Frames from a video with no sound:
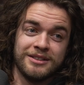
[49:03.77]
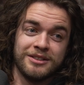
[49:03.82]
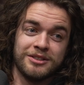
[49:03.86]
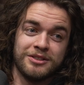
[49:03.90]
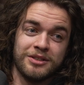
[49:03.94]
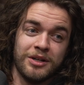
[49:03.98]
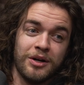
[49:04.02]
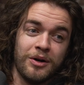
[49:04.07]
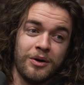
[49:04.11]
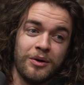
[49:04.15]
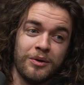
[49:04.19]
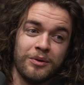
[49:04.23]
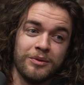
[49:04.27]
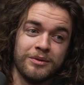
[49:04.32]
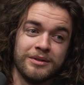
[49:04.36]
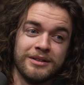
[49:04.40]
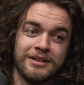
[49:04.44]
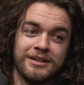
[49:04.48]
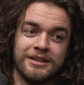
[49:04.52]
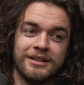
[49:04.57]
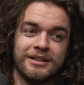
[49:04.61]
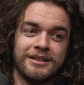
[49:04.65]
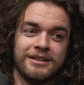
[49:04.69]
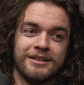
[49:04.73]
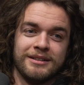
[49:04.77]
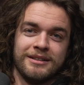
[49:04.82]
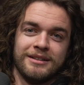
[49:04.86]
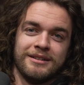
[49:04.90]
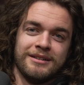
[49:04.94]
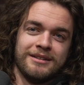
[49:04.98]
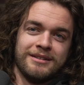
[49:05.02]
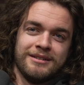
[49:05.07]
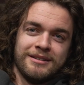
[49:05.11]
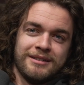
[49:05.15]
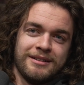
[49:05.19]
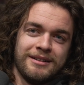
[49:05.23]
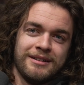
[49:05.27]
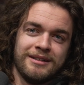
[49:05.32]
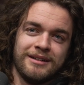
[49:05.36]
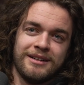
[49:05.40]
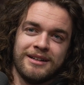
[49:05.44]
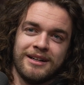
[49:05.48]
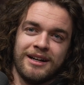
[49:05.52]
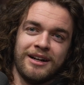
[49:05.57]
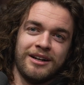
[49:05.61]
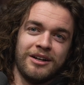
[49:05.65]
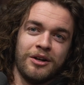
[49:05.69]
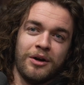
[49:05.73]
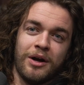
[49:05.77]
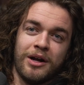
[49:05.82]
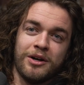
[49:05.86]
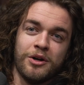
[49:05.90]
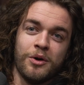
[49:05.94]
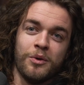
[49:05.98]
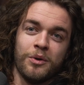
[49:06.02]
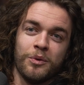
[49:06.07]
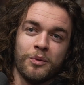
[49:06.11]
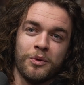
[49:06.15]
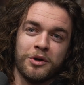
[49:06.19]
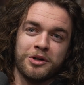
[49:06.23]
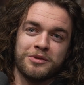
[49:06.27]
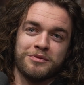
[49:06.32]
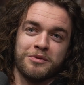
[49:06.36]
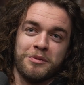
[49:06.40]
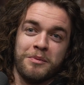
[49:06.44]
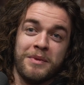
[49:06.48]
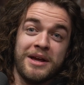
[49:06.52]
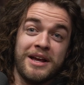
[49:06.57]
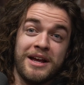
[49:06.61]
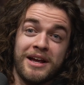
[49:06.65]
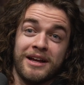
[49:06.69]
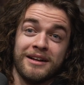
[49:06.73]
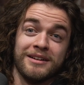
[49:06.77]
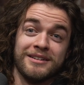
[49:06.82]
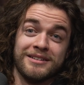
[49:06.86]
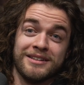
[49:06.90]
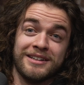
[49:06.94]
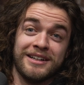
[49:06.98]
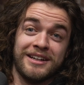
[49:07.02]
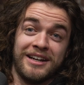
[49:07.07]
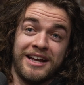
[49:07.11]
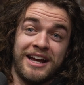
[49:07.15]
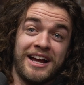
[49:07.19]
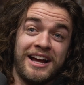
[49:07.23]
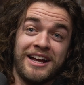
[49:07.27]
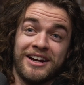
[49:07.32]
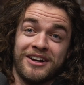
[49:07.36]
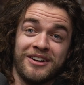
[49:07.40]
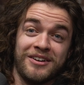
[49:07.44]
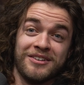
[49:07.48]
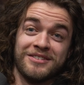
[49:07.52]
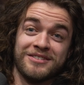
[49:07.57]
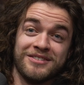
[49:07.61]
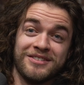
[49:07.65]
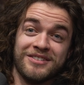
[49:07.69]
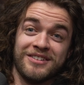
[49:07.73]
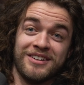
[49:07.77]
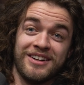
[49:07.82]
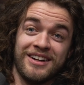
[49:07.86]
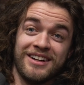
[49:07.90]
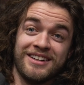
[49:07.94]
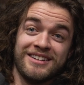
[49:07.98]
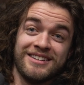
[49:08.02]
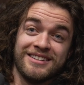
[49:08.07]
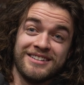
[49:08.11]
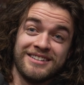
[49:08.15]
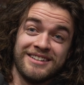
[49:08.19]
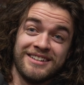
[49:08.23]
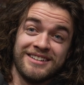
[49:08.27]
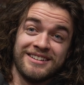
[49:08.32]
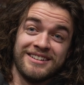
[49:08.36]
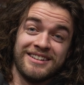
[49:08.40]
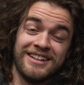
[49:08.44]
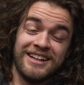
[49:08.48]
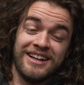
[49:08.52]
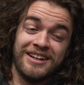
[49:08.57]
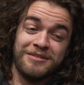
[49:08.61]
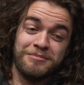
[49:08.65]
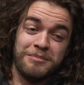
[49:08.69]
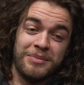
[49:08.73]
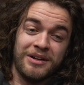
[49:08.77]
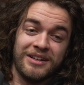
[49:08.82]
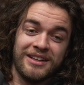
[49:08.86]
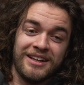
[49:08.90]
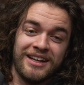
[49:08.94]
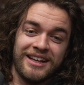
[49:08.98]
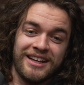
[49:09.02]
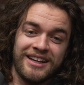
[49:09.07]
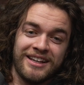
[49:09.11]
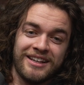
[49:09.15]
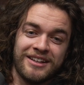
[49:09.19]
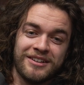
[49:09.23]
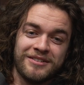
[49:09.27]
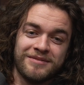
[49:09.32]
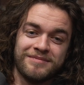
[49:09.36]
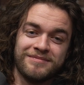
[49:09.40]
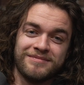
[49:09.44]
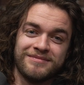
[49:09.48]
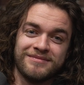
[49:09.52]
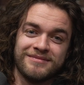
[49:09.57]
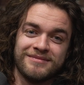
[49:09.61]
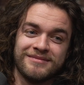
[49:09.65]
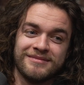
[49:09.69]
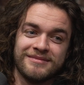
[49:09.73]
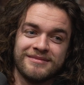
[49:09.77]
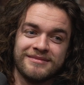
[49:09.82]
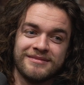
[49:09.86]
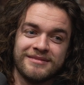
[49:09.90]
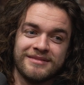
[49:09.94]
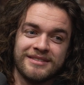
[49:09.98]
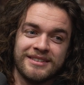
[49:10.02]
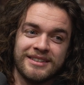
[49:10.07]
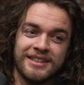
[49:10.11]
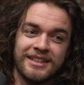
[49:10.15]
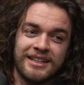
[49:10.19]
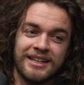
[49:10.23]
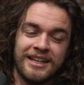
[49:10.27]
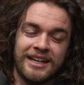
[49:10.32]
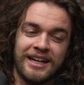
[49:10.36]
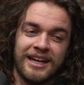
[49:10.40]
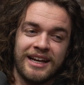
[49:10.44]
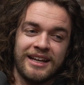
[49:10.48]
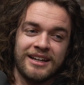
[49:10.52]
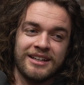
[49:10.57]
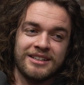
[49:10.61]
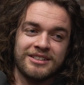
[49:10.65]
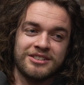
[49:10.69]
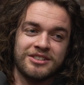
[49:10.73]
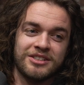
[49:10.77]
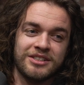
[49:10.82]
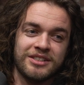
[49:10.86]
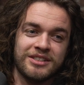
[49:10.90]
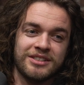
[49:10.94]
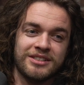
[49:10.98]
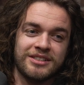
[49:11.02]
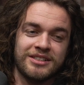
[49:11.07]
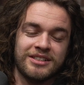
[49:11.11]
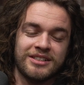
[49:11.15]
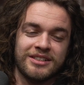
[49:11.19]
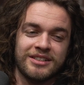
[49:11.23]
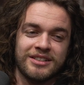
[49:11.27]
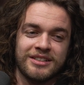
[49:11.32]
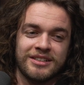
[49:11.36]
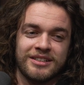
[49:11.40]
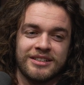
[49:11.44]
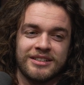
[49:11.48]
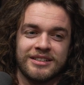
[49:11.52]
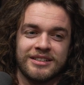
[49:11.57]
So I know what works for me and Hannah, right? Yeah. But like, Hannah's just,